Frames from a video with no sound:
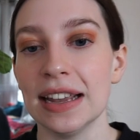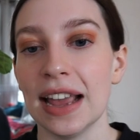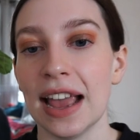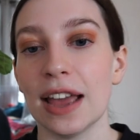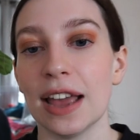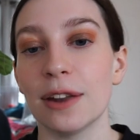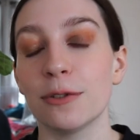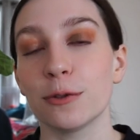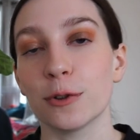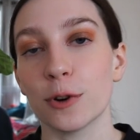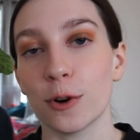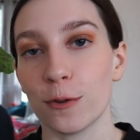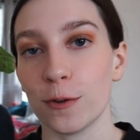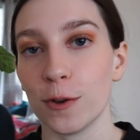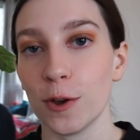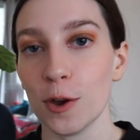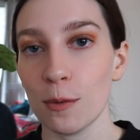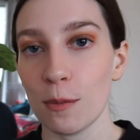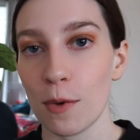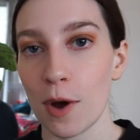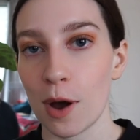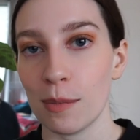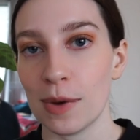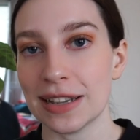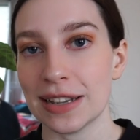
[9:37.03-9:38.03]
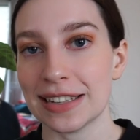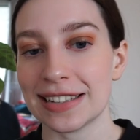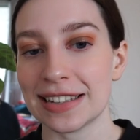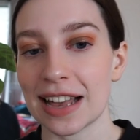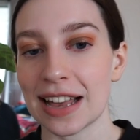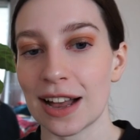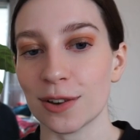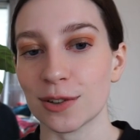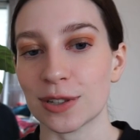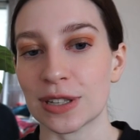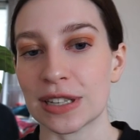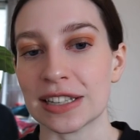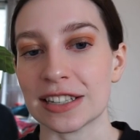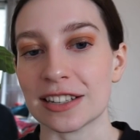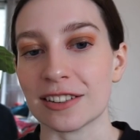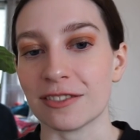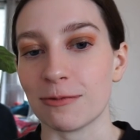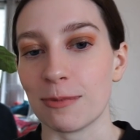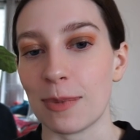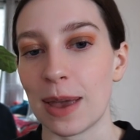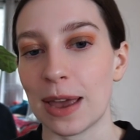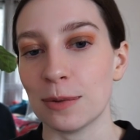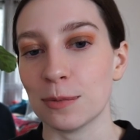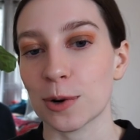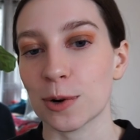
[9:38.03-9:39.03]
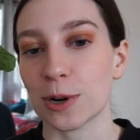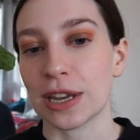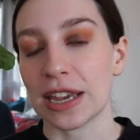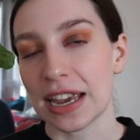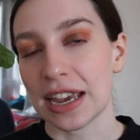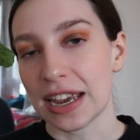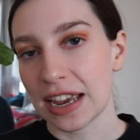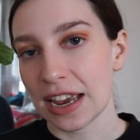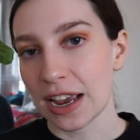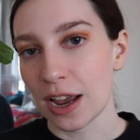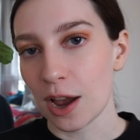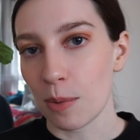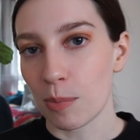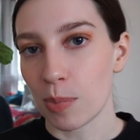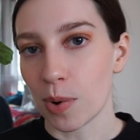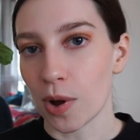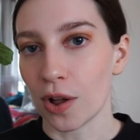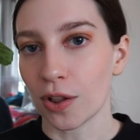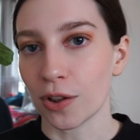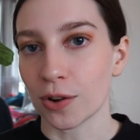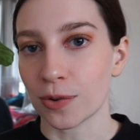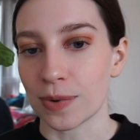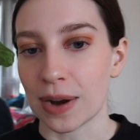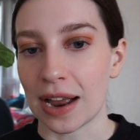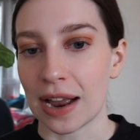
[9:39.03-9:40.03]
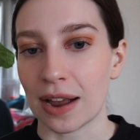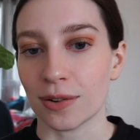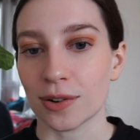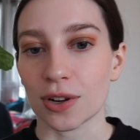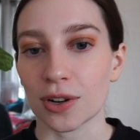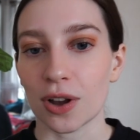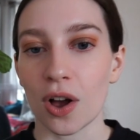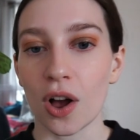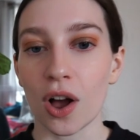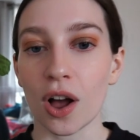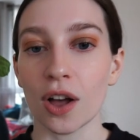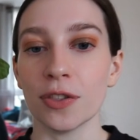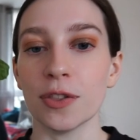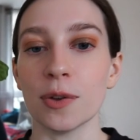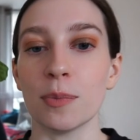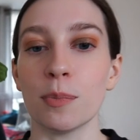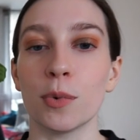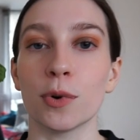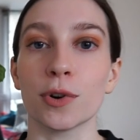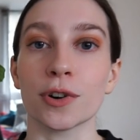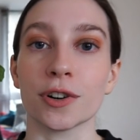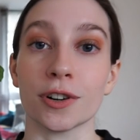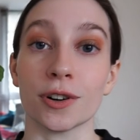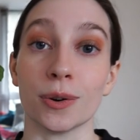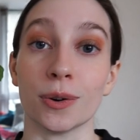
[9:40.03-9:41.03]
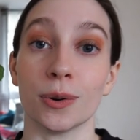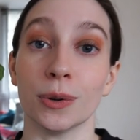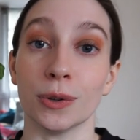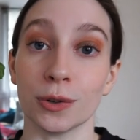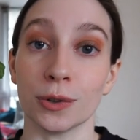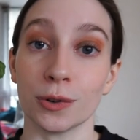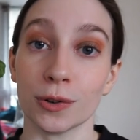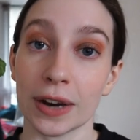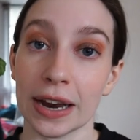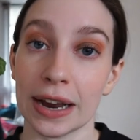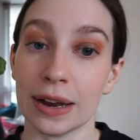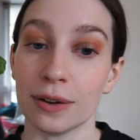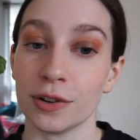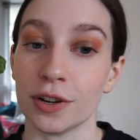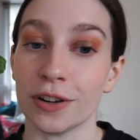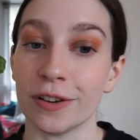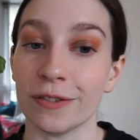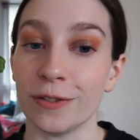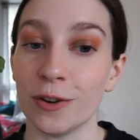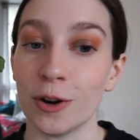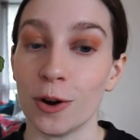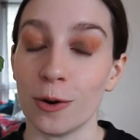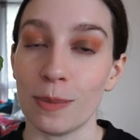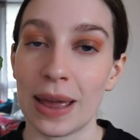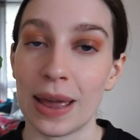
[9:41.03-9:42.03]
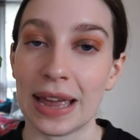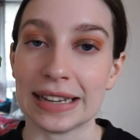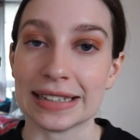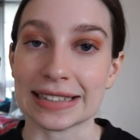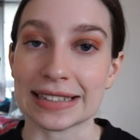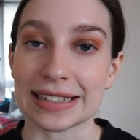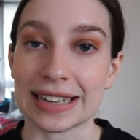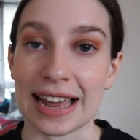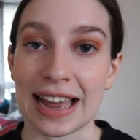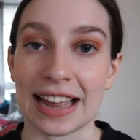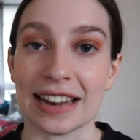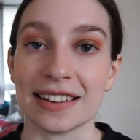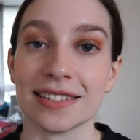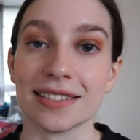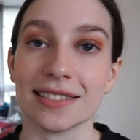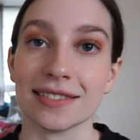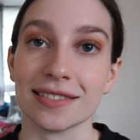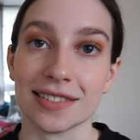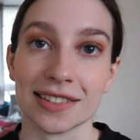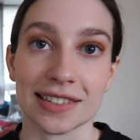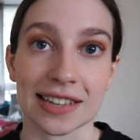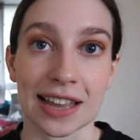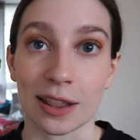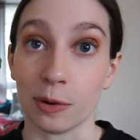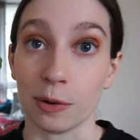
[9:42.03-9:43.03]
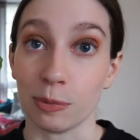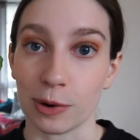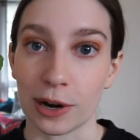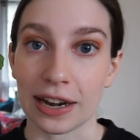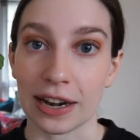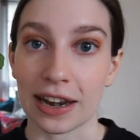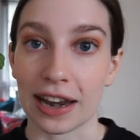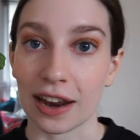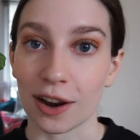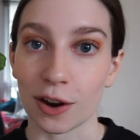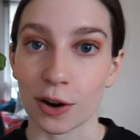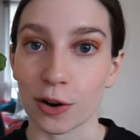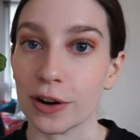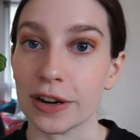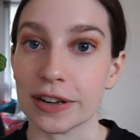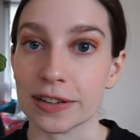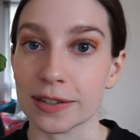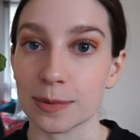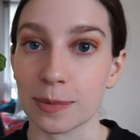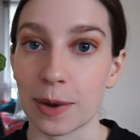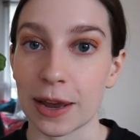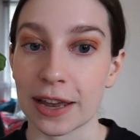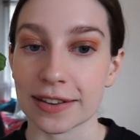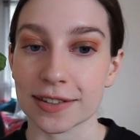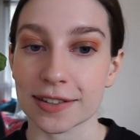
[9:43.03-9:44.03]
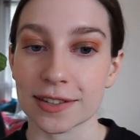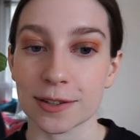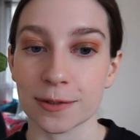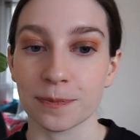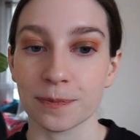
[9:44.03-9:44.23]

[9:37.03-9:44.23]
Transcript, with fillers: And a few moments, thousands of men were kicking a ball around on the mortar hold ground of no man's land, celebrating Christmas.